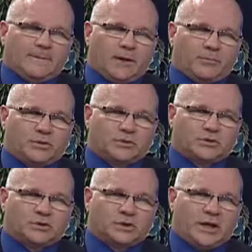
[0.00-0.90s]
a
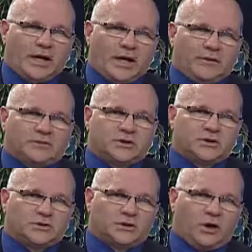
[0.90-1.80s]
person should have is
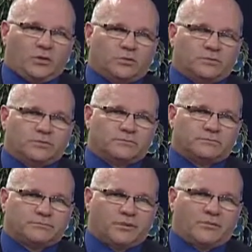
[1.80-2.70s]
you don't
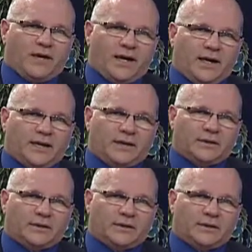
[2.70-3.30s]
provide